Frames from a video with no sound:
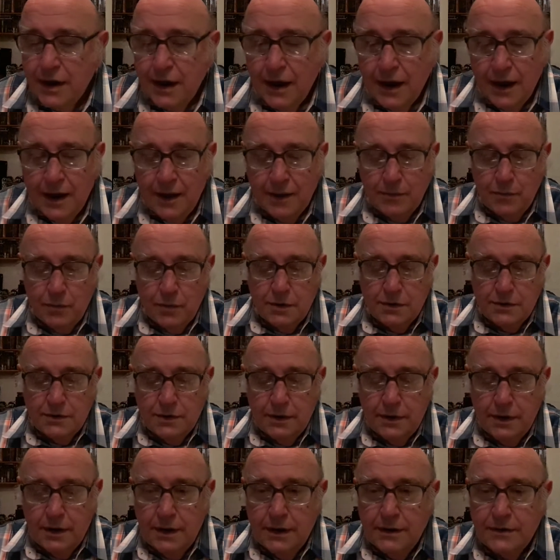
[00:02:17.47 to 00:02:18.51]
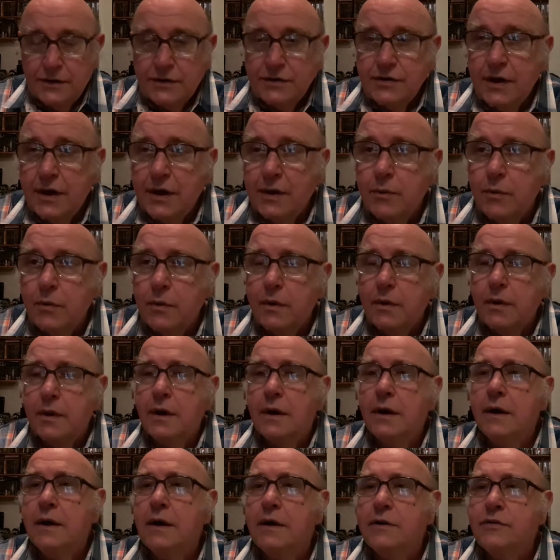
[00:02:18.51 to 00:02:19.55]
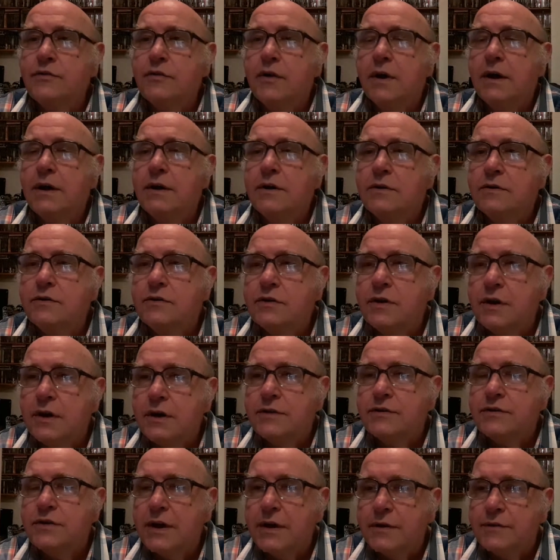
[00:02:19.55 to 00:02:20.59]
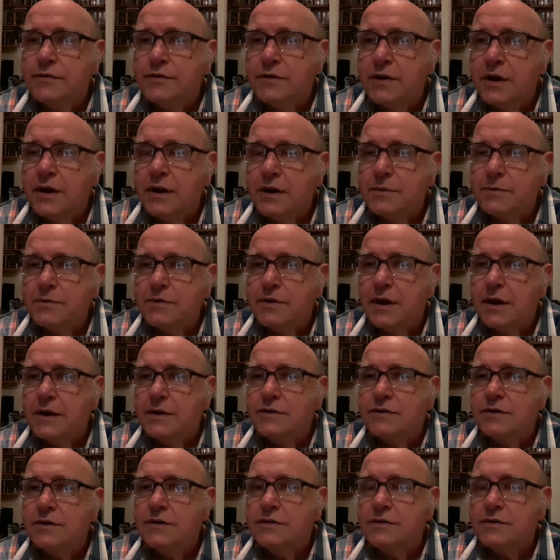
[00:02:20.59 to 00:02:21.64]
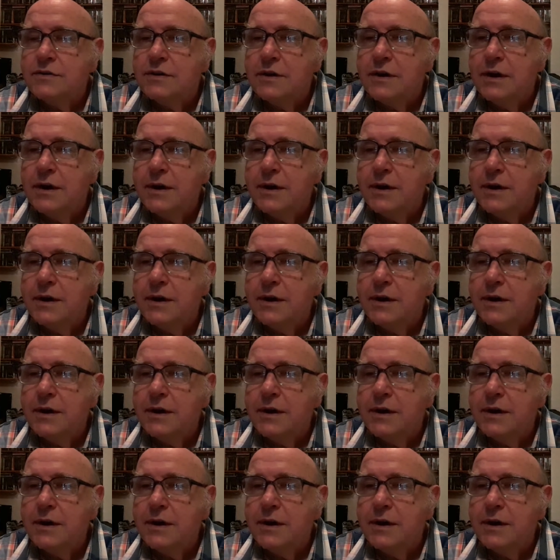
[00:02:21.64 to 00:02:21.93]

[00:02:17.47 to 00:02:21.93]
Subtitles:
Well, as I say, a strange set of circumstances